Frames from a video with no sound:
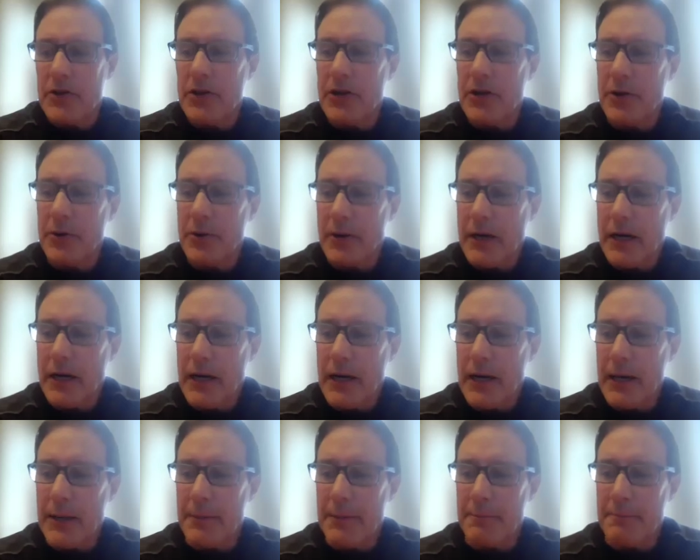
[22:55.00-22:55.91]
know,
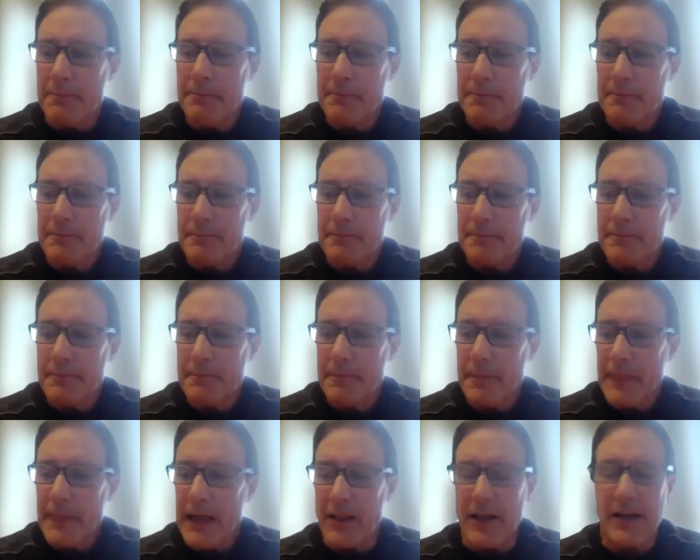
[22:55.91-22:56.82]
um,
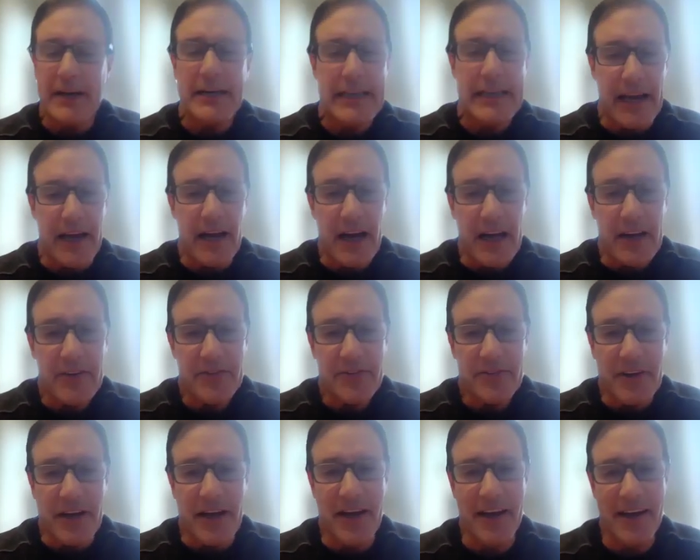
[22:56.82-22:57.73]
a lot of
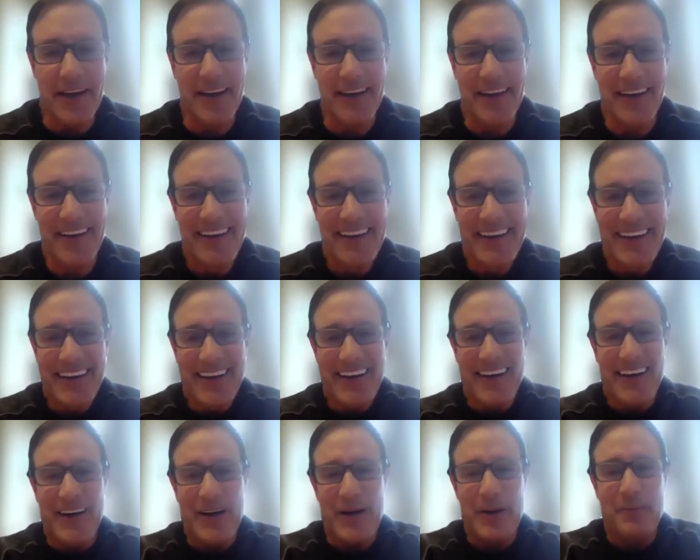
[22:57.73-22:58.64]
chaos.
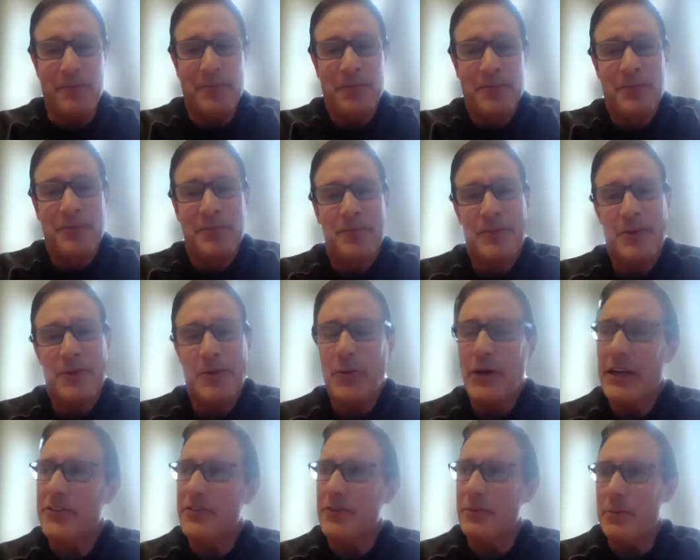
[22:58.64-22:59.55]
Um, we
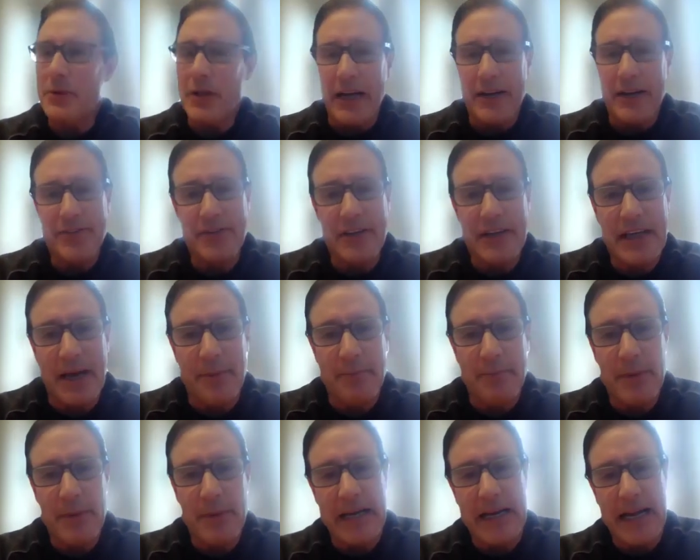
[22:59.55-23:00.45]
got some clients that
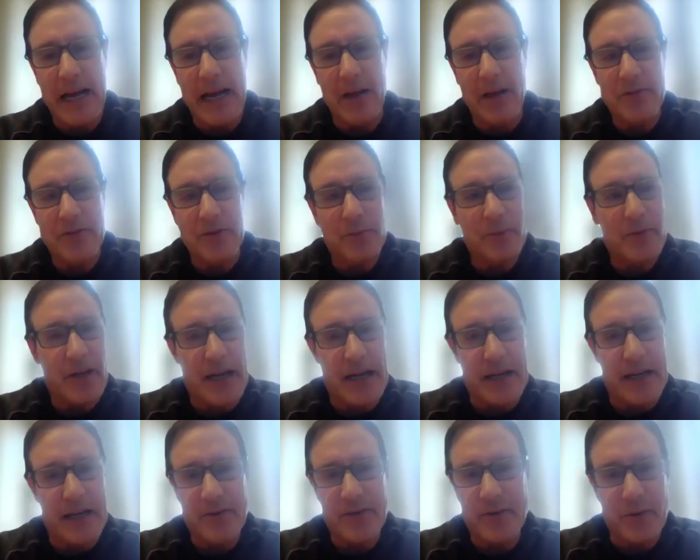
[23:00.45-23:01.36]
got paid out, some
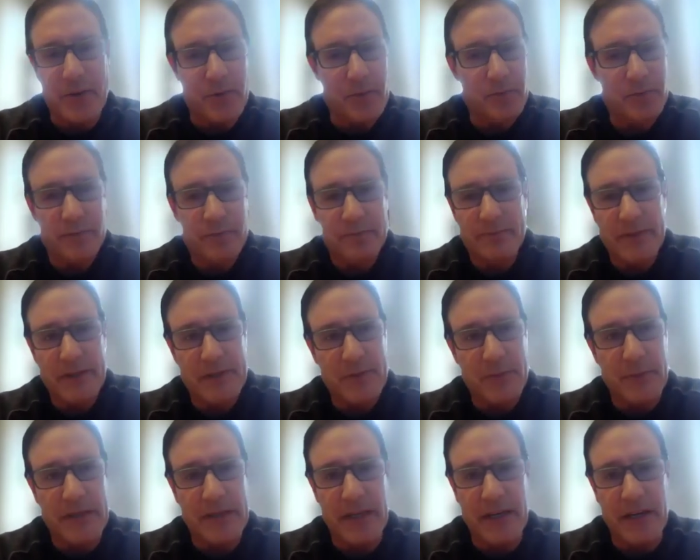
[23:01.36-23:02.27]
clients it's
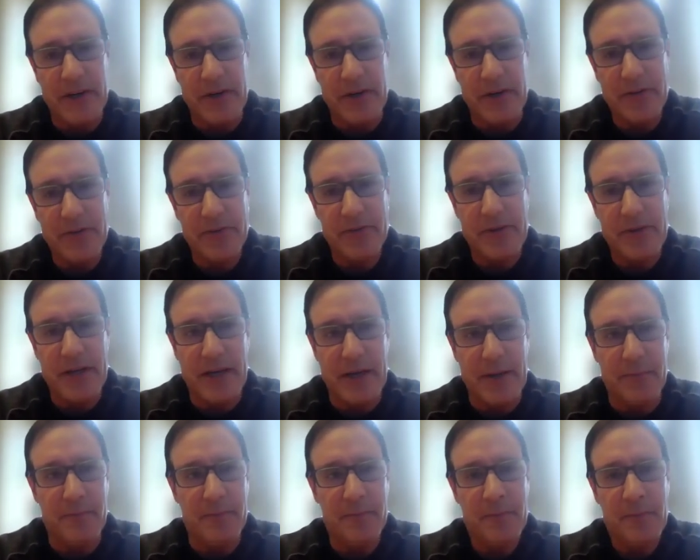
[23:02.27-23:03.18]
been years.
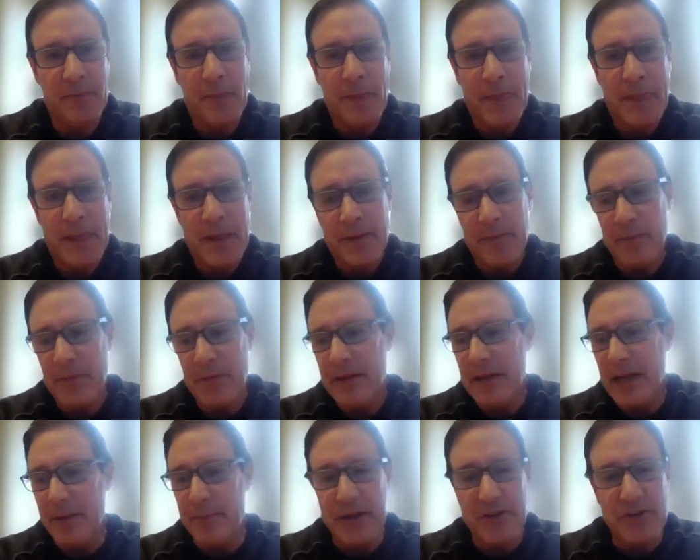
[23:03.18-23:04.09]
I
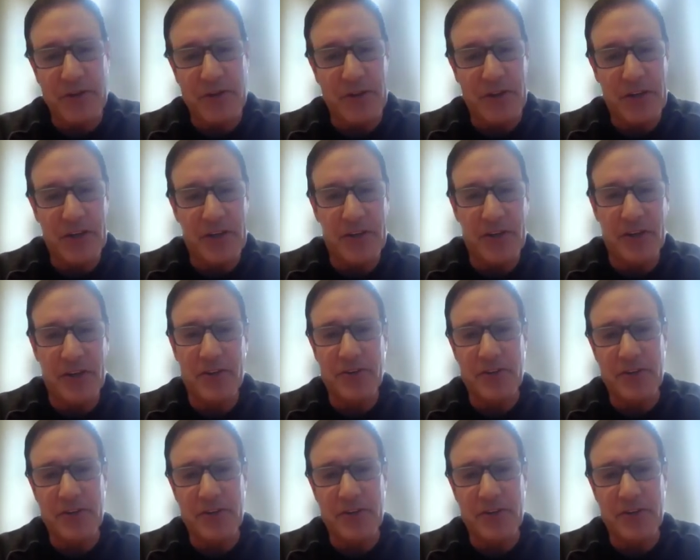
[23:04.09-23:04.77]
think I mentioned the good news